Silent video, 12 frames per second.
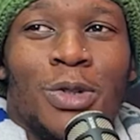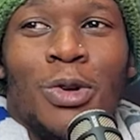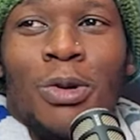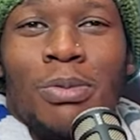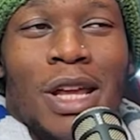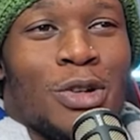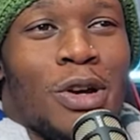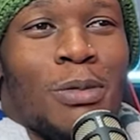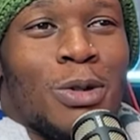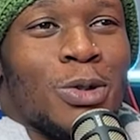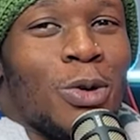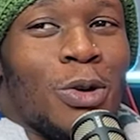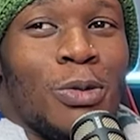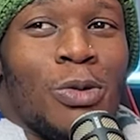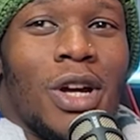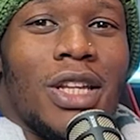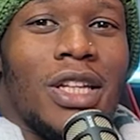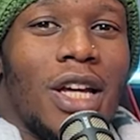you know me didn't know about Kolo
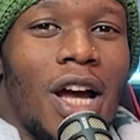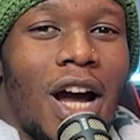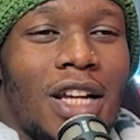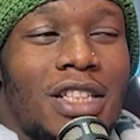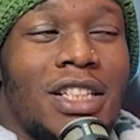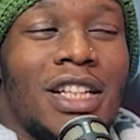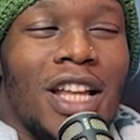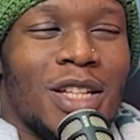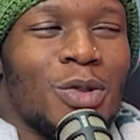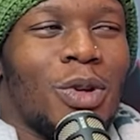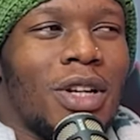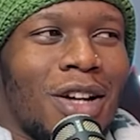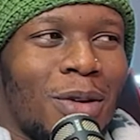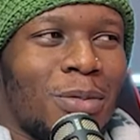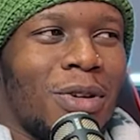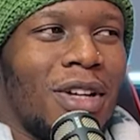Muani until last World Cup.